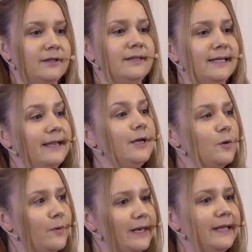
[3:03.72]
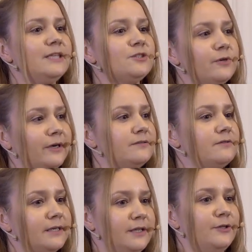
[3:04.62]
that we need to
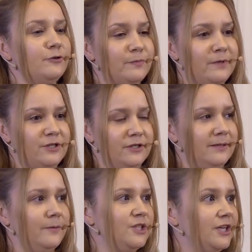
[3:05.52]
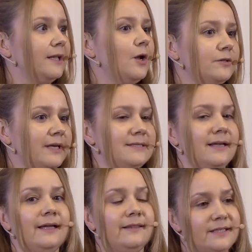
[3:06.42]
reconstruct a new species, which unlocked us
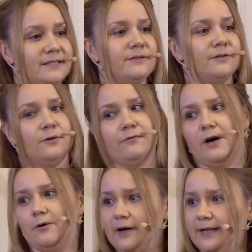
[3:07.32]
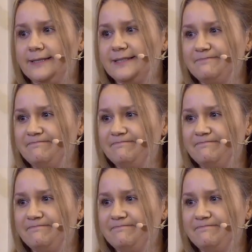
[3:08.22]
the secret of our health.